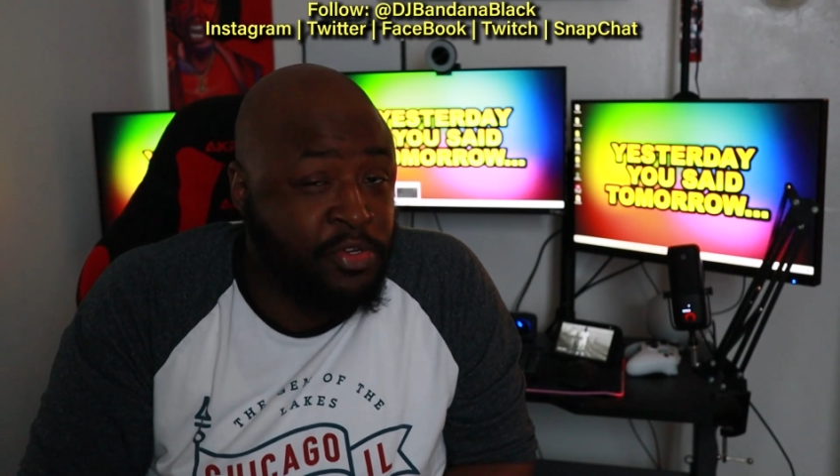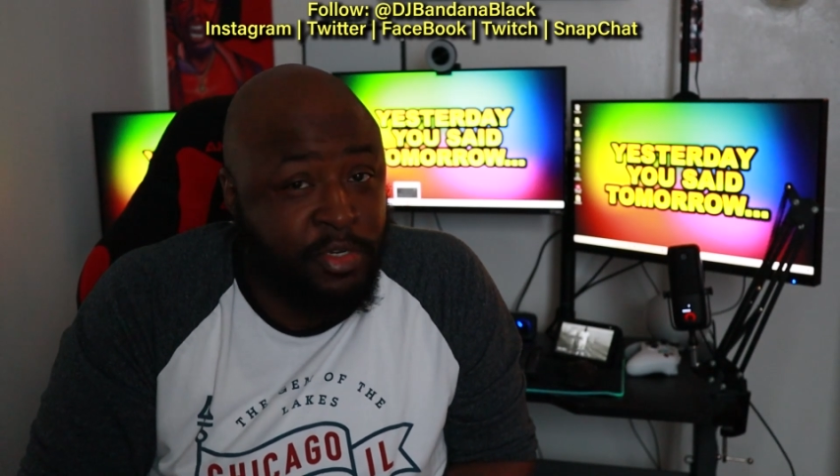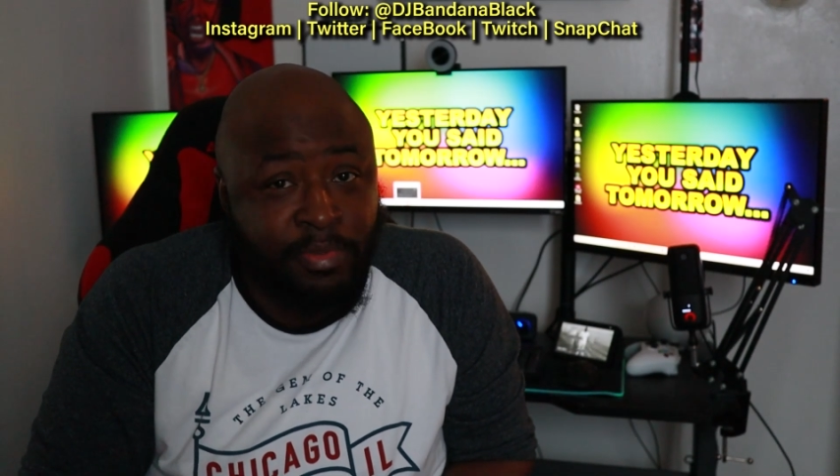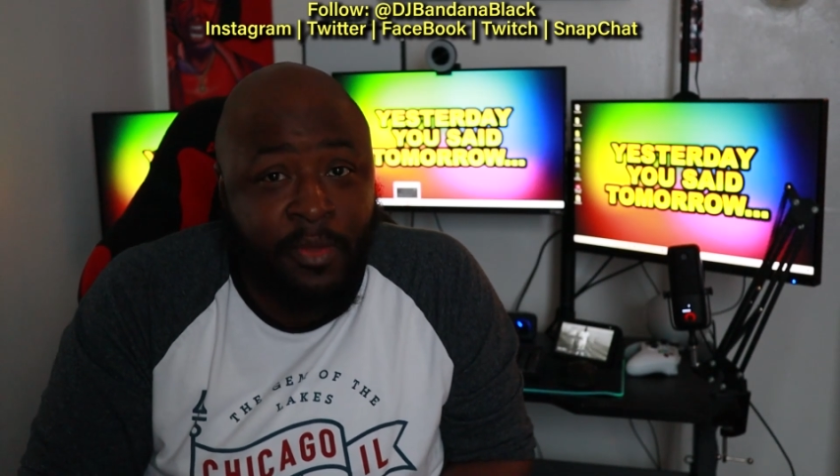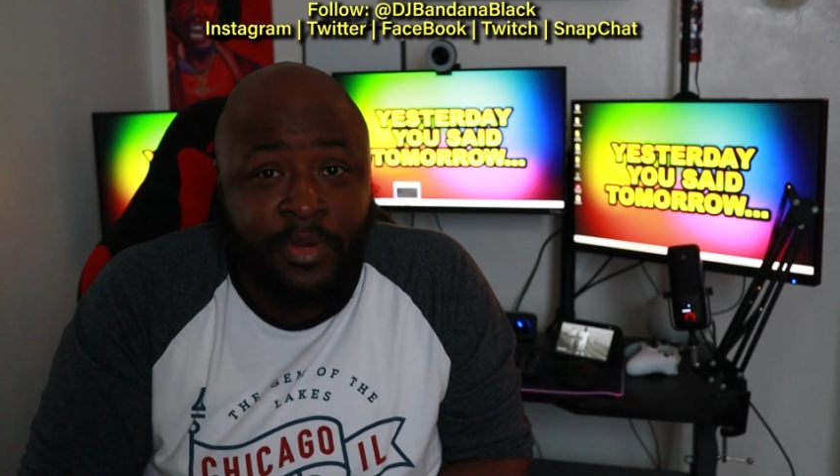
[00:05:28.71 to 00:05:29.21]
You
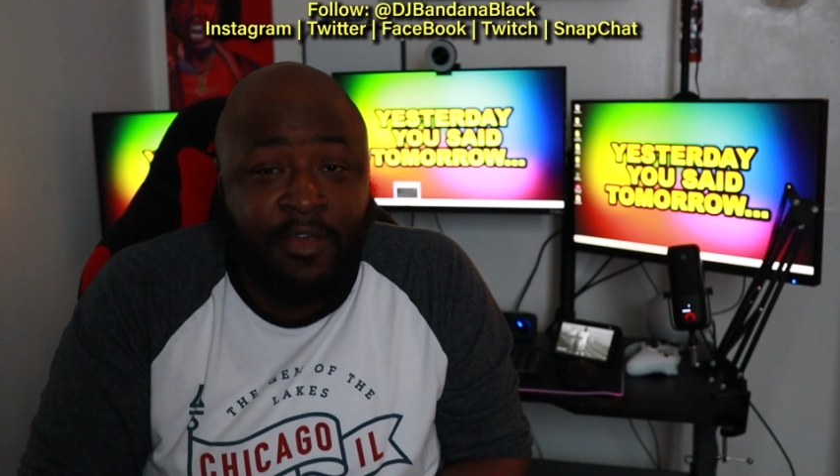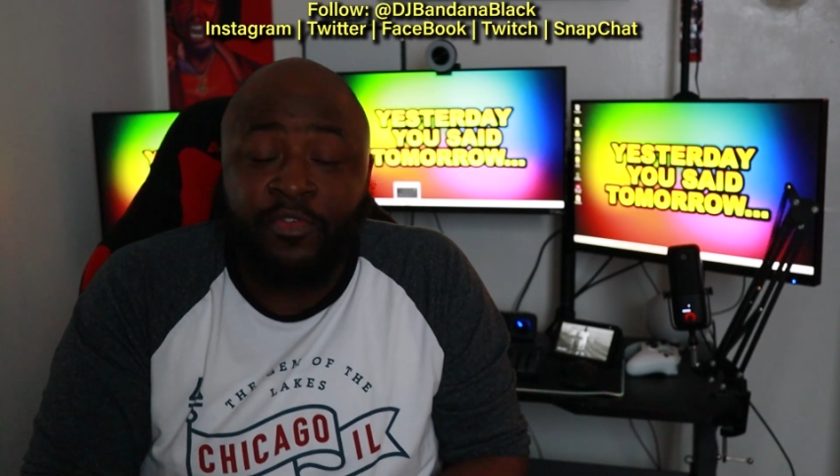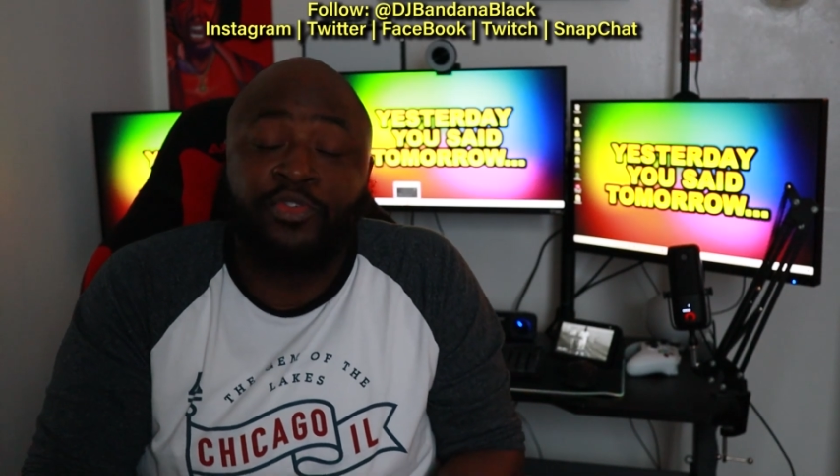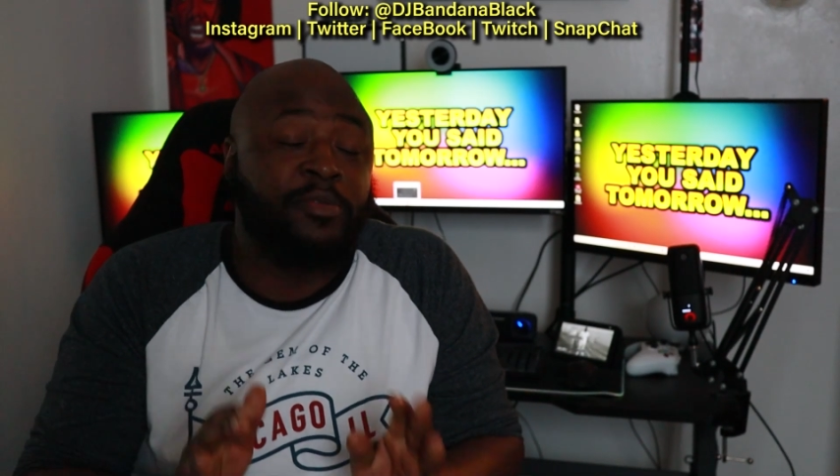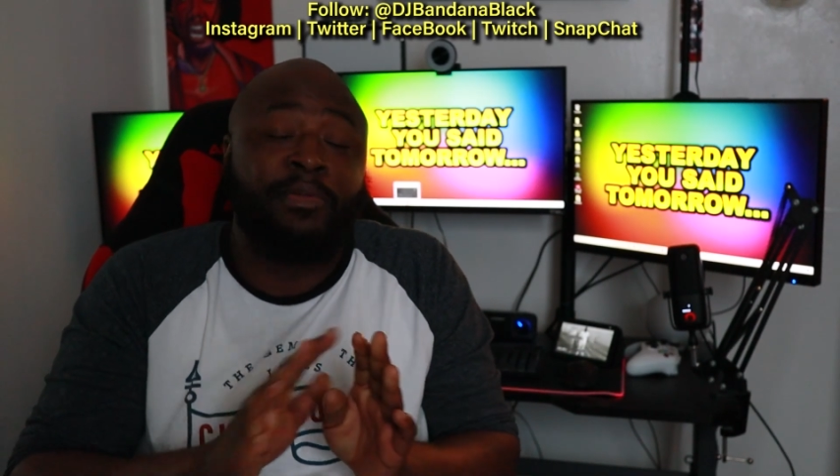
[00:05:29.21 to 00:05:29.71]
shouldn't play with
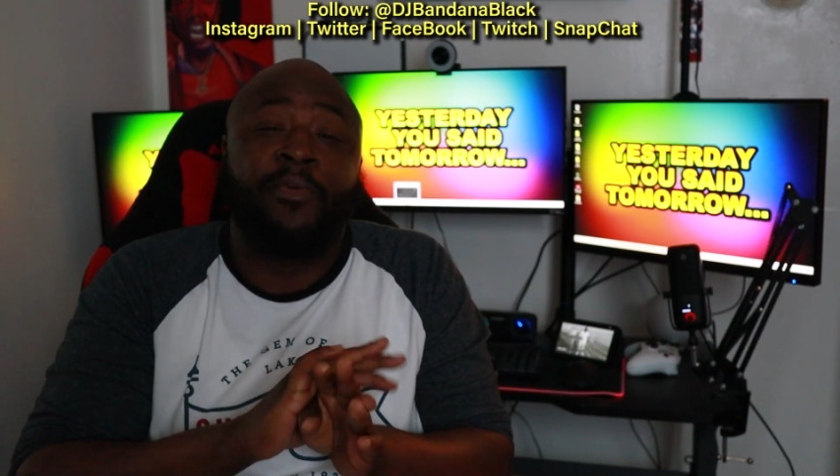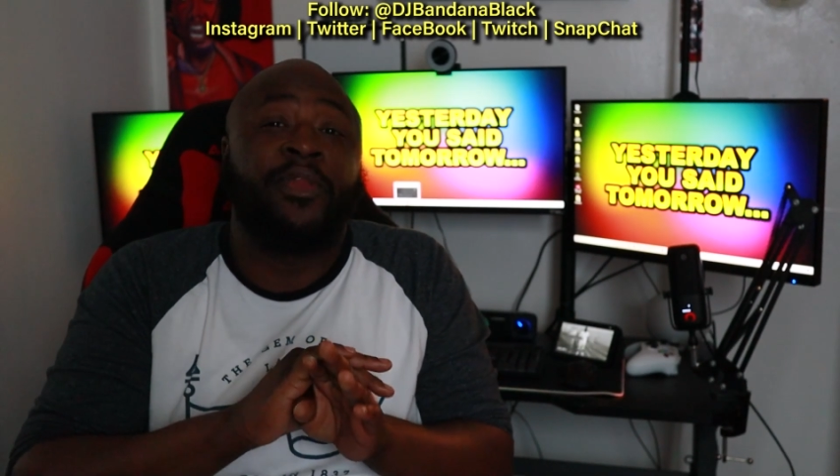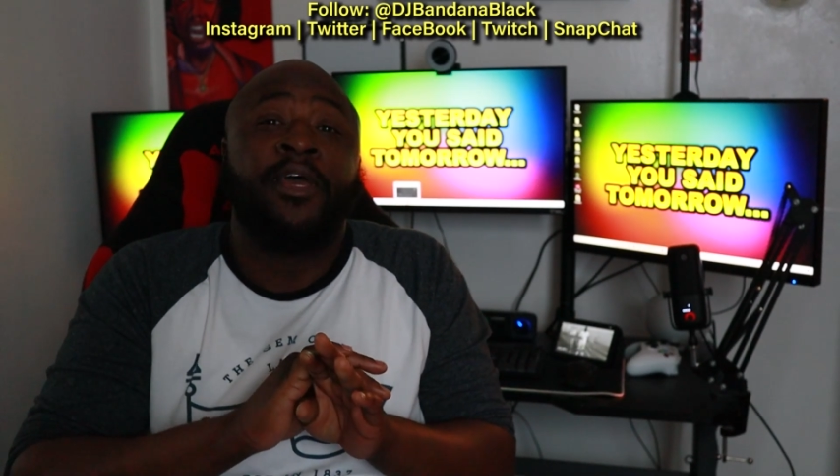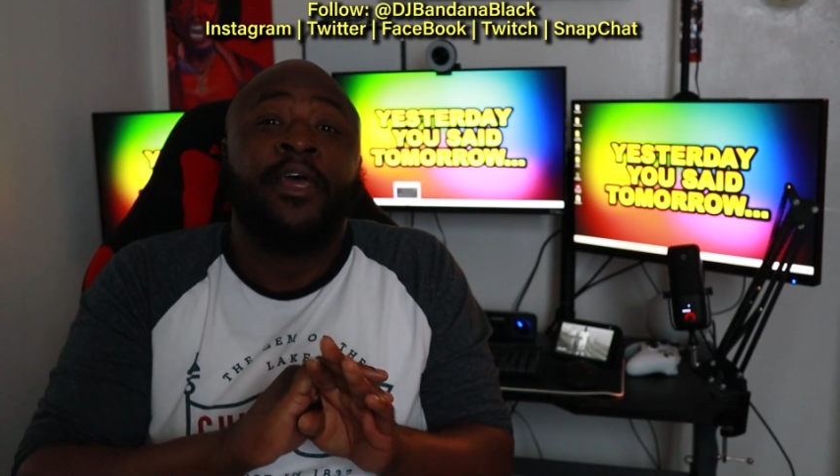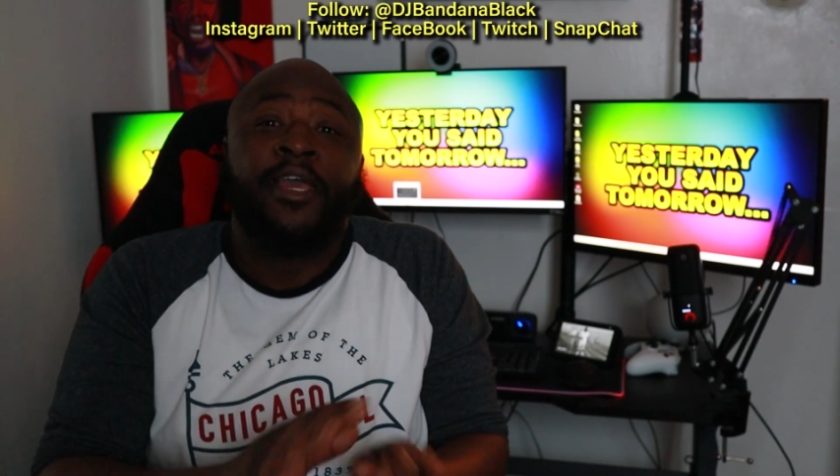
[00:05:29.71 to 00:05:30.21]
devil. You shouldn't play
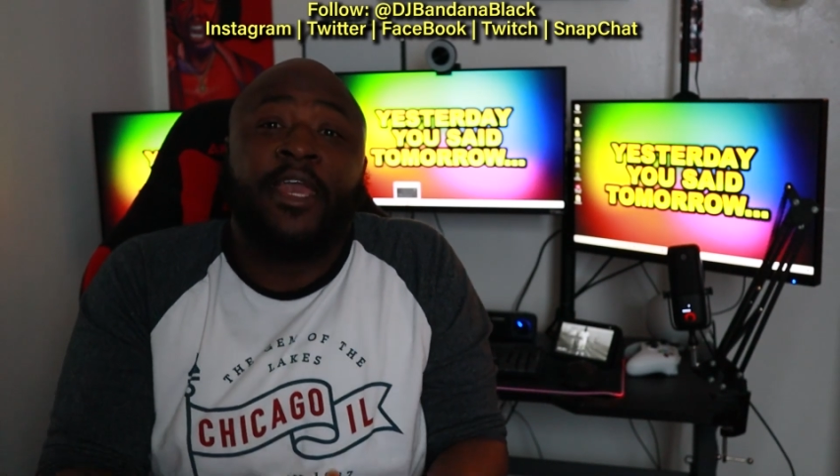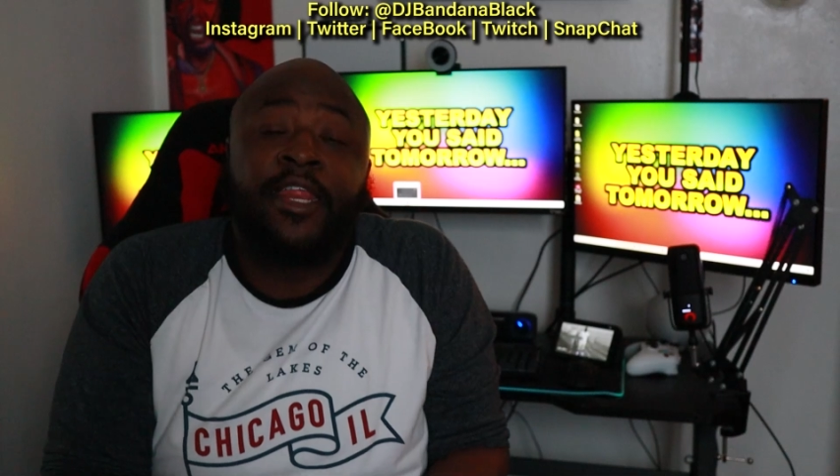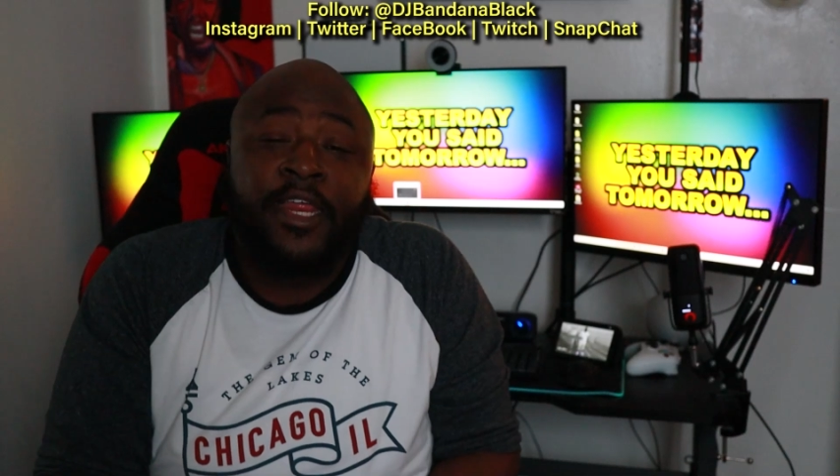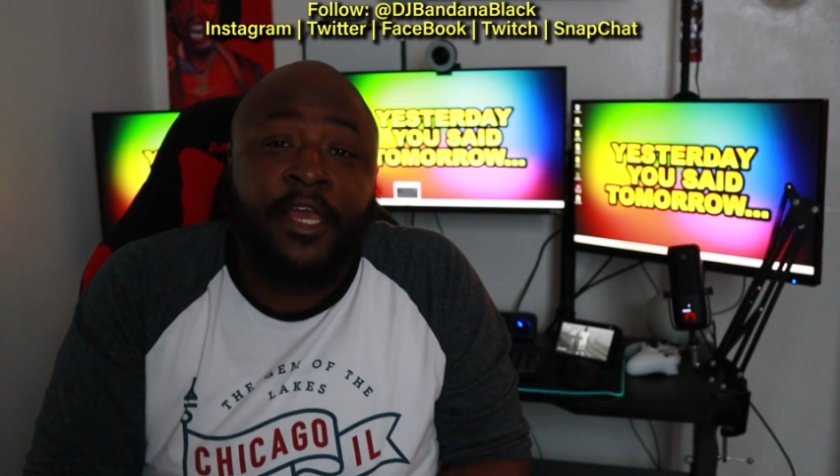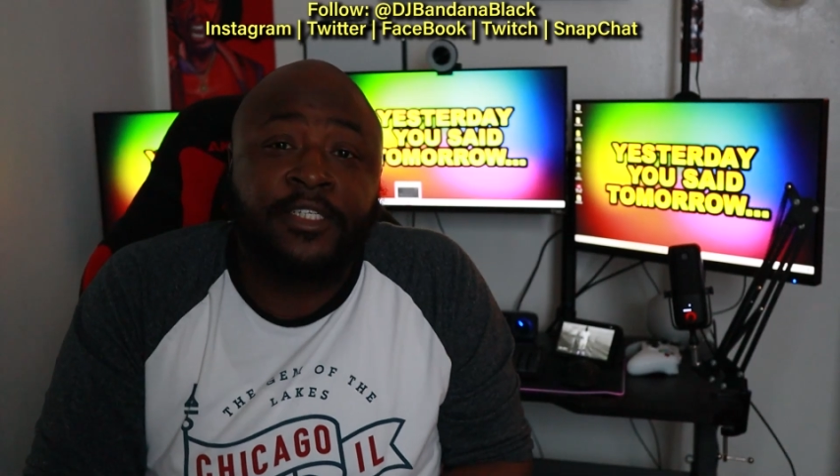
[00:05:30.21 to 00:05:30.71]
with
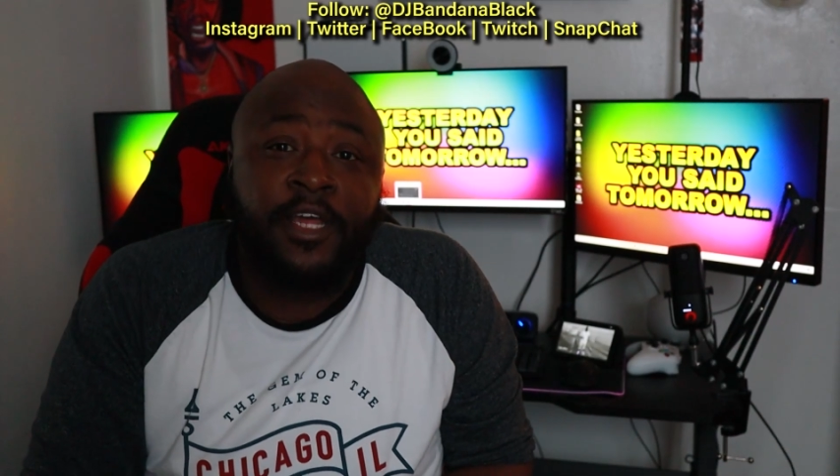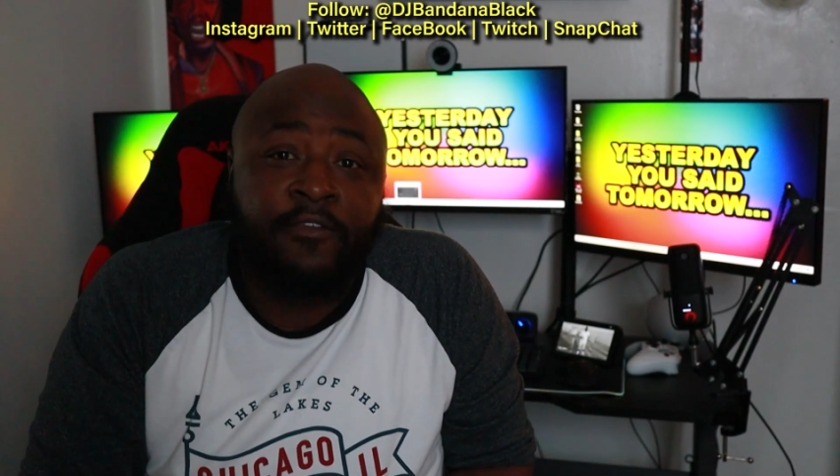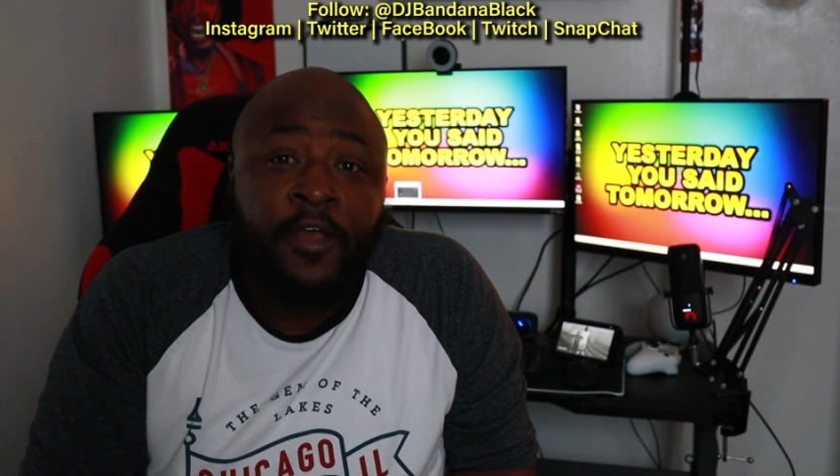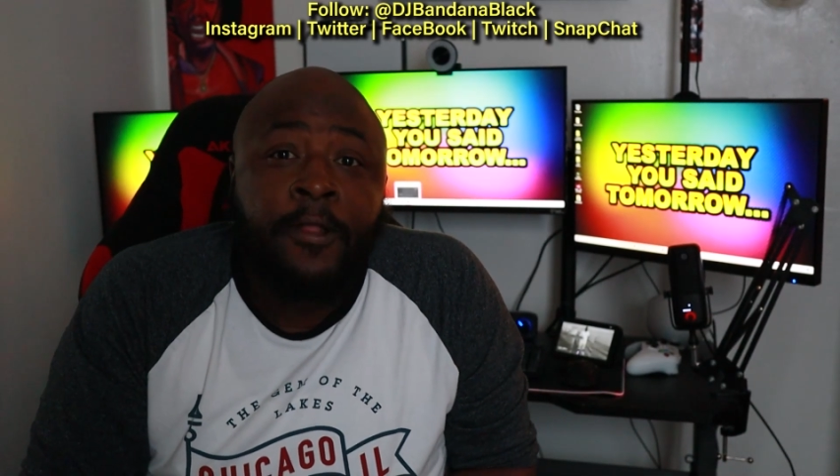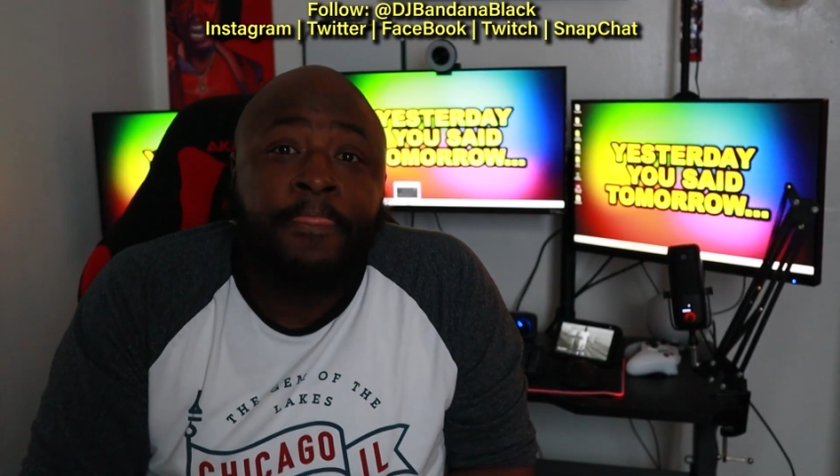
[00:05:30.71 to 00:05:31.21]
any of that stuff.